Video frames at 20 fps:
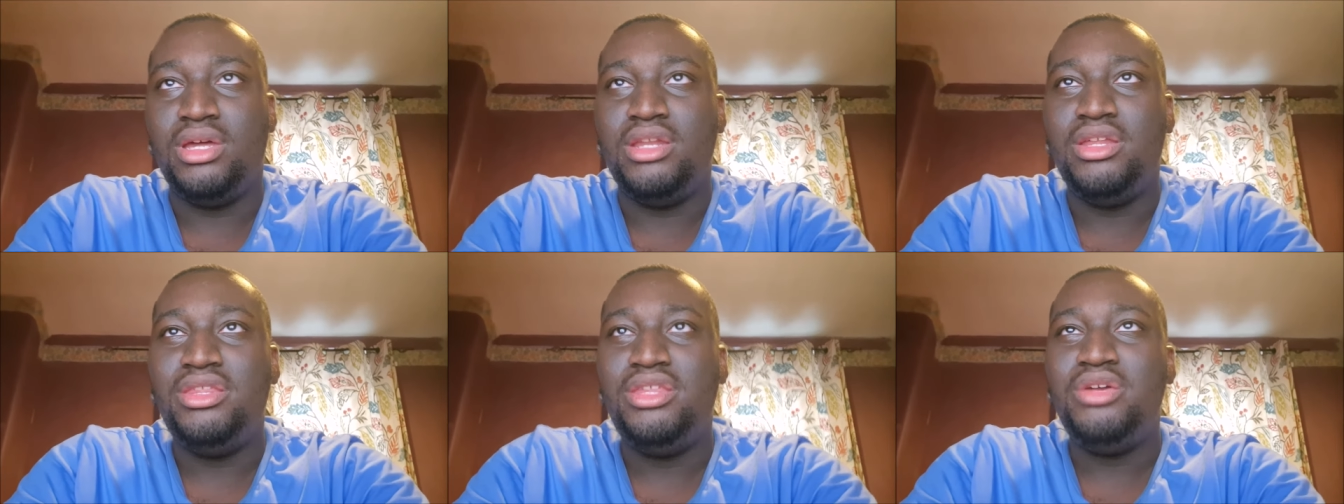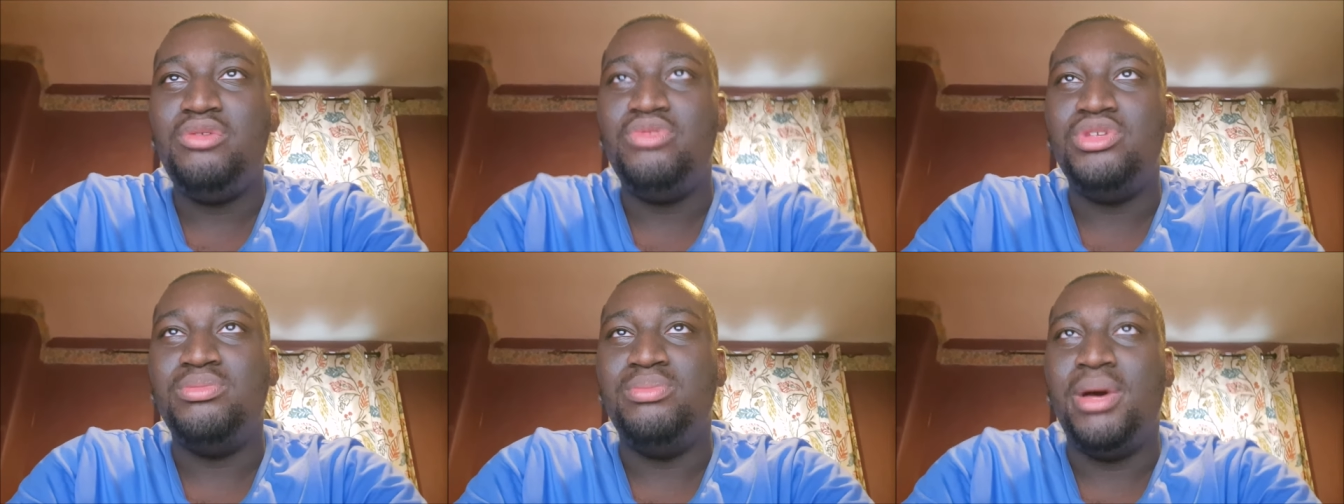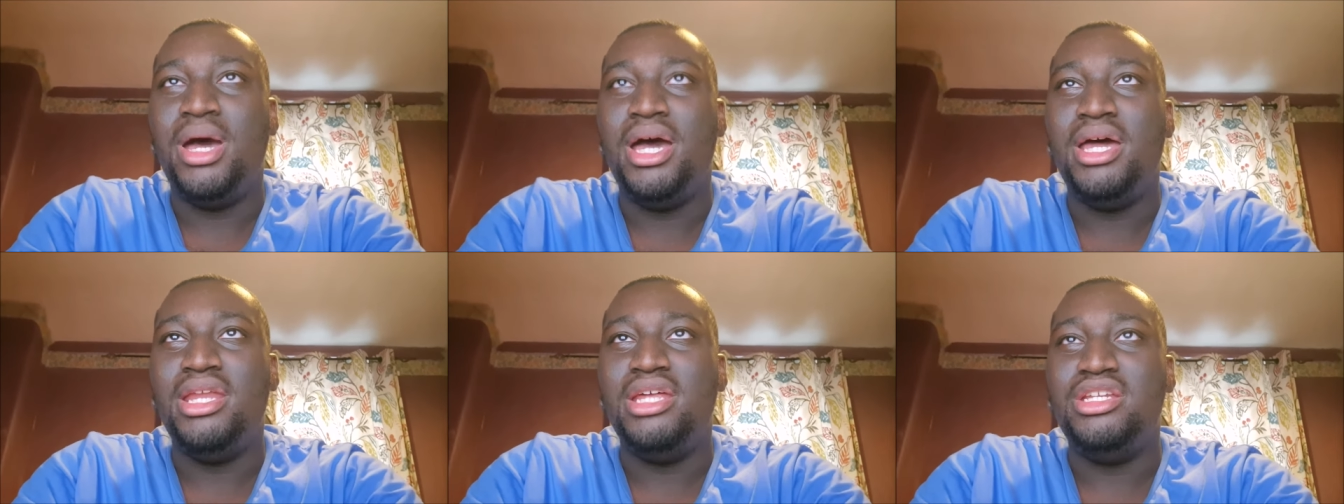I don't think it was
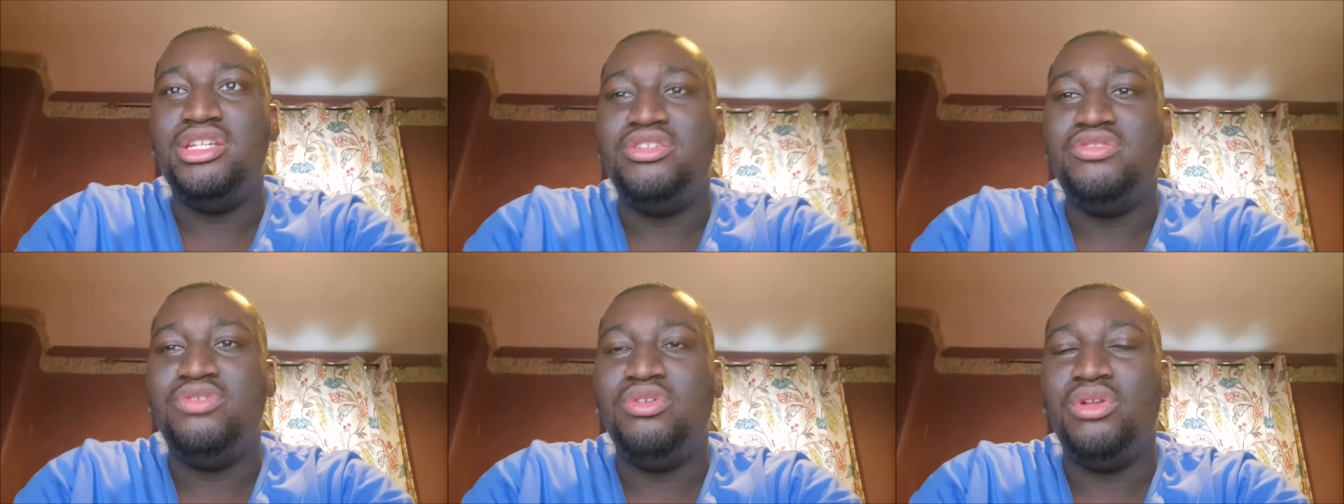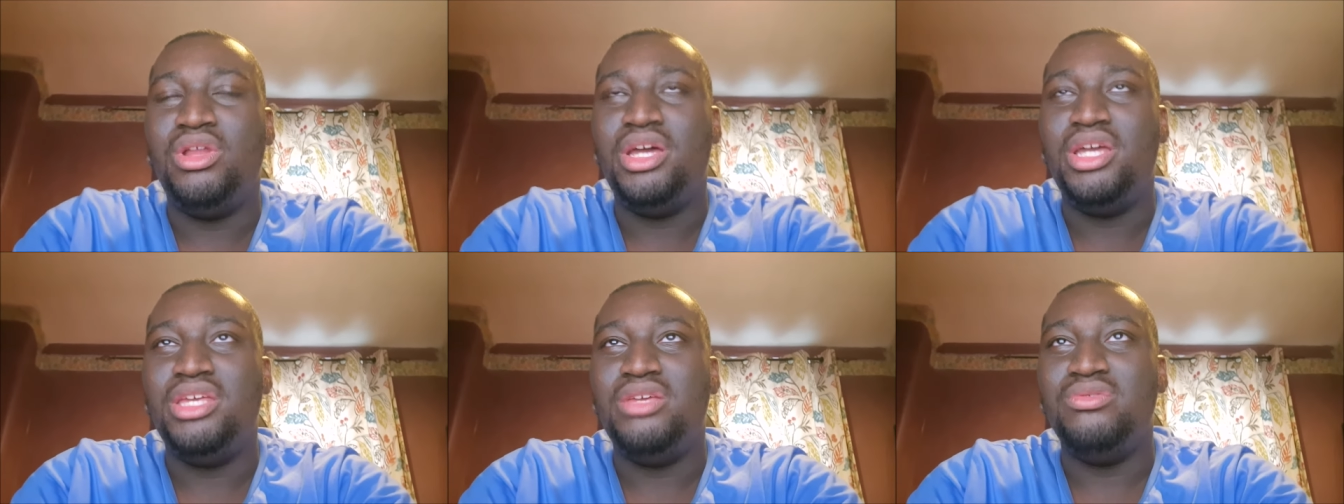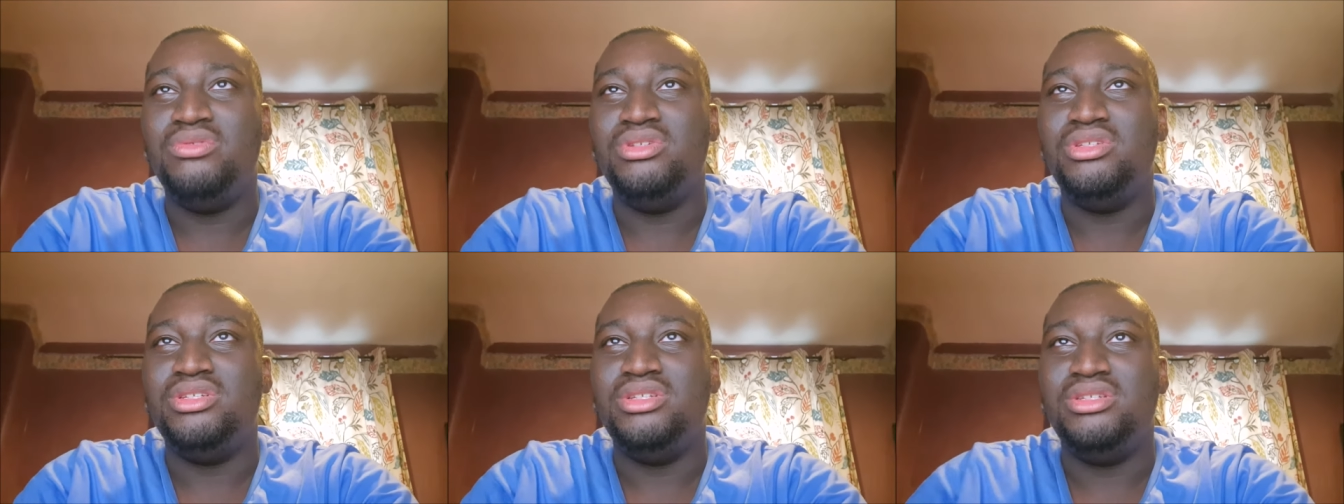bad. I just feel
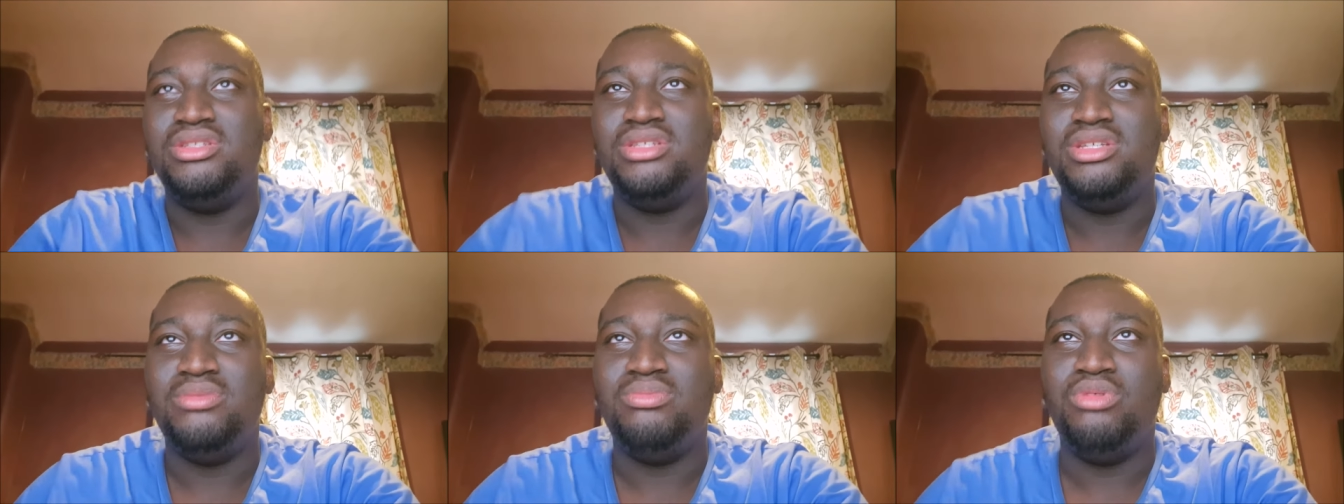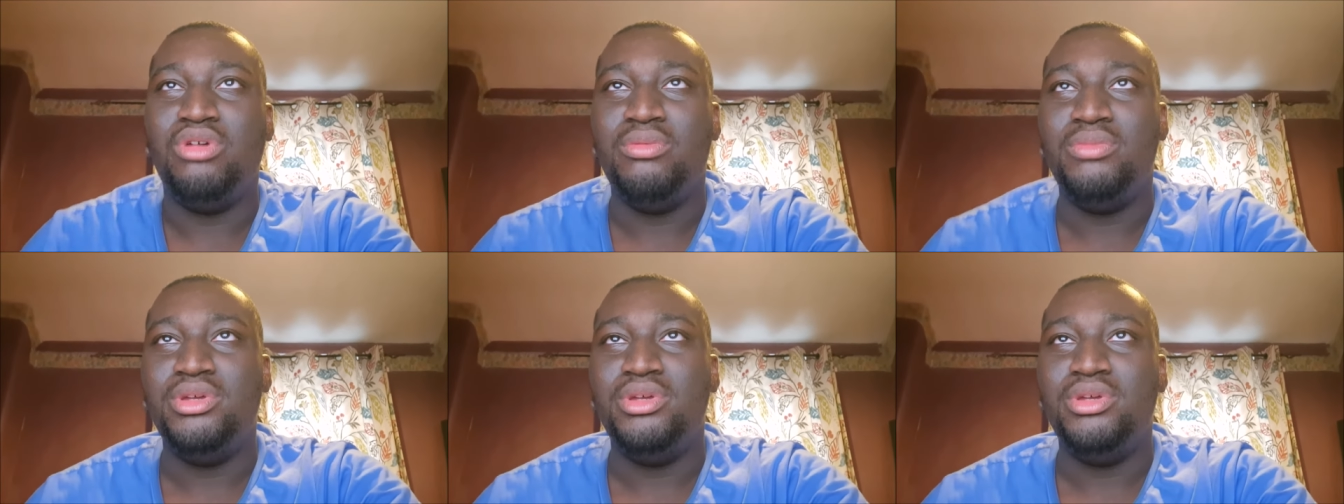like it was just it